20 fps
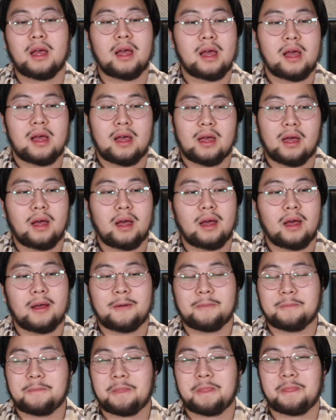
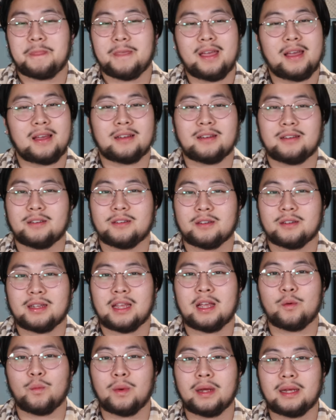Yeah, can't
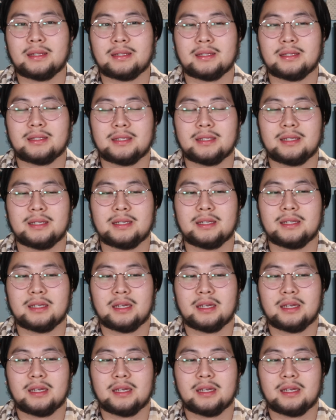wait to see